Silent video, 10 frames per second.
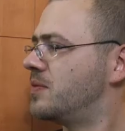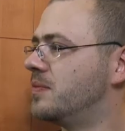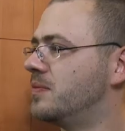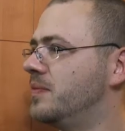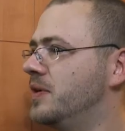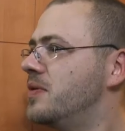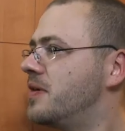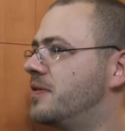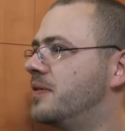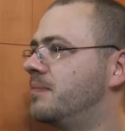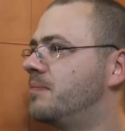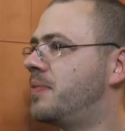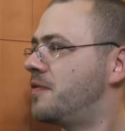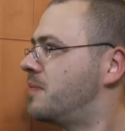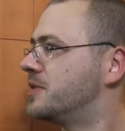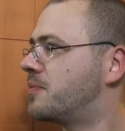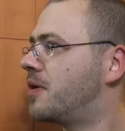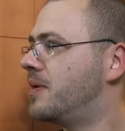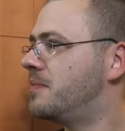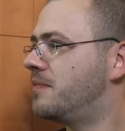we do have a performance
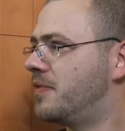problem